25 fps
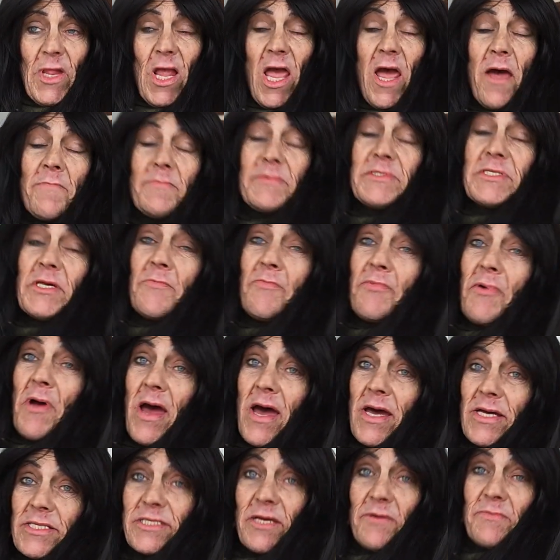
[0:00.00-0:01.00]
I'm
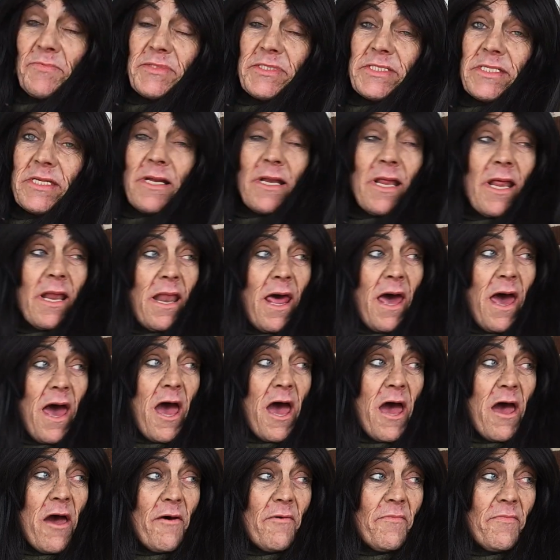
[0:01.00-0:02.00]
surprised I'm still
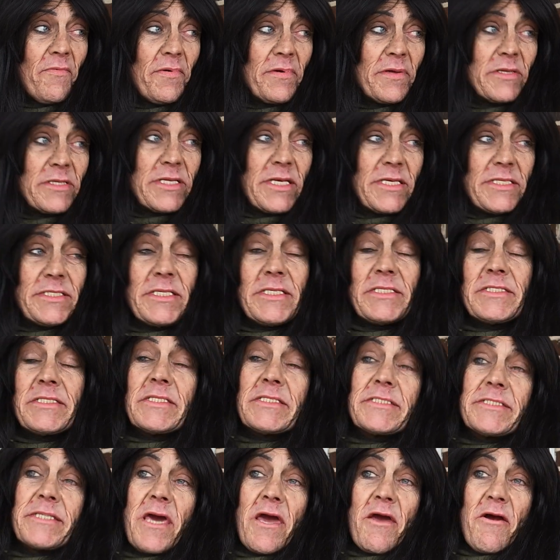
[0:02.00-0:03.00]
alive. This is a
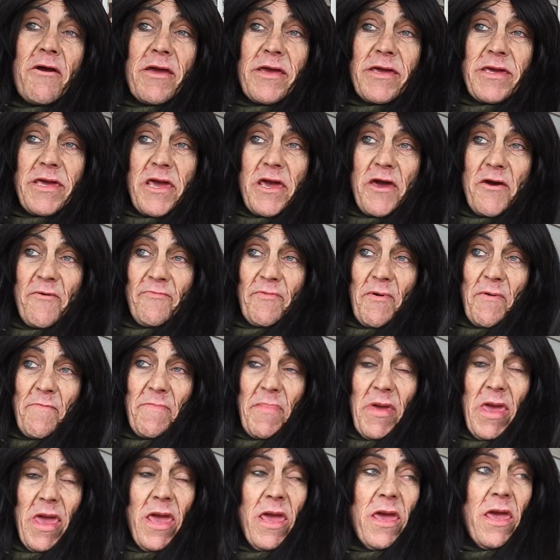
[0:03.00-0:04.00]
scary year for
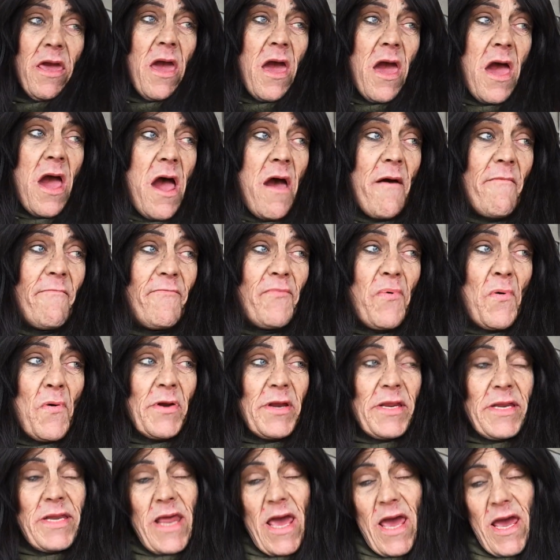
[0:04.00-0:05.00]
me. I'm
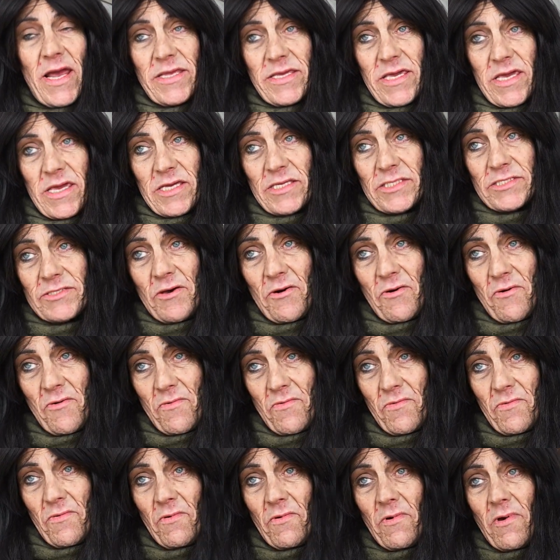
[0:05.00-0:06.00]
49 years
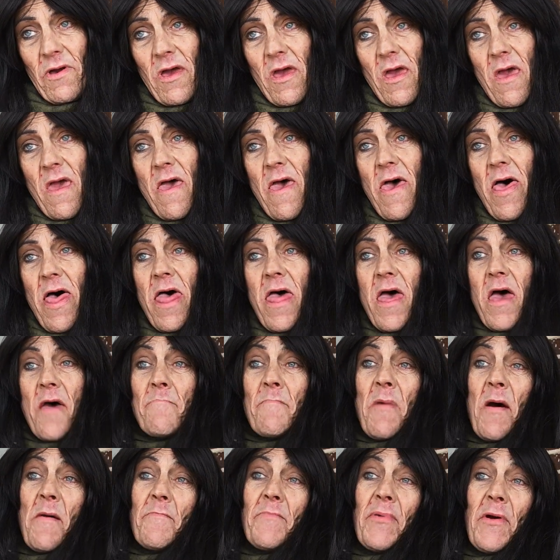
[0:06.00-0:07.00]
old.
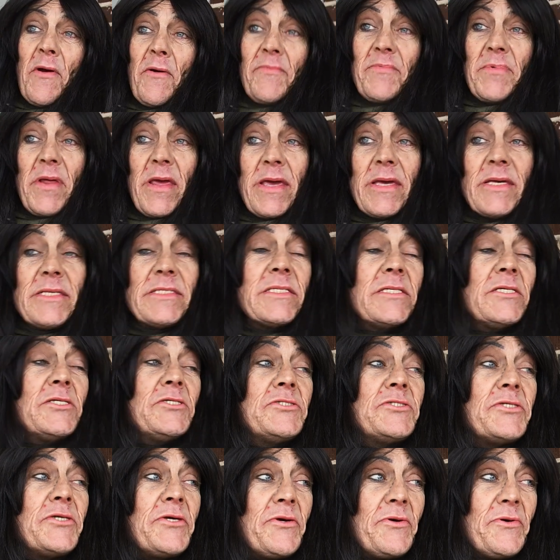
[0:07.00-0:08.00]
My birthday is in
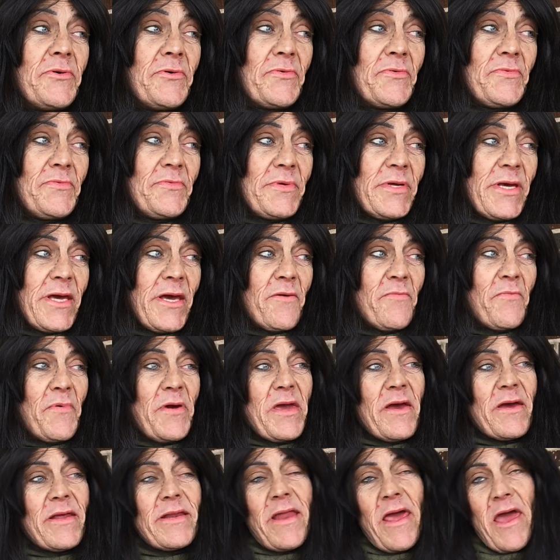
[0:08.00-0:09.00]
June, and
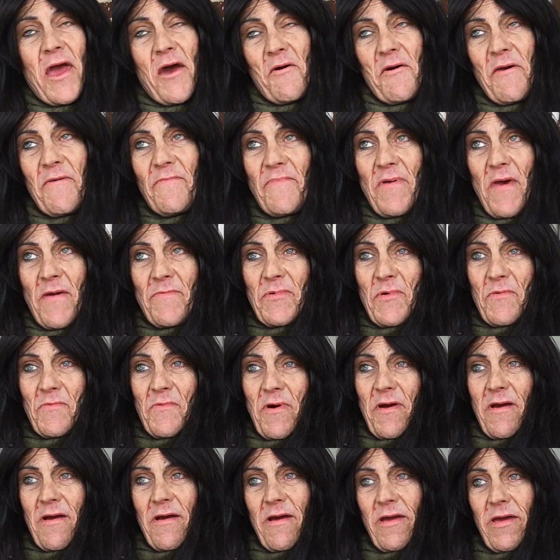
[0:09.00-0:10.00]
we are now in
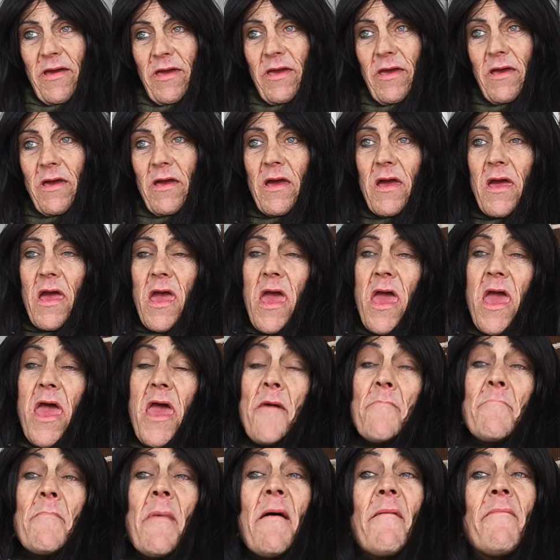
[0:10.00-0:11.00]
February.
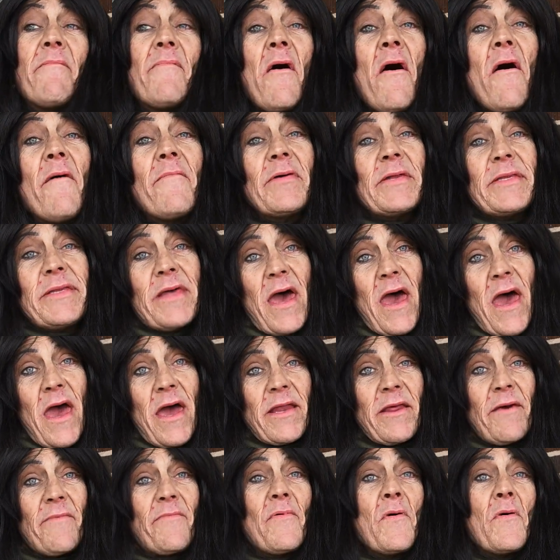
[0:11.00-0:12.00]
And my father
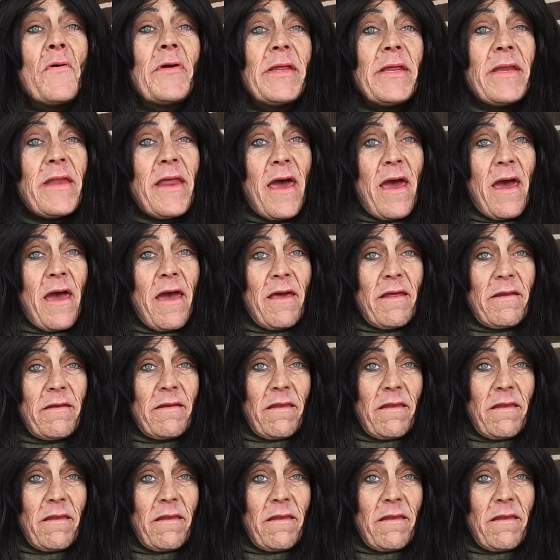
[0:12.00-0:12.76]
died at 49.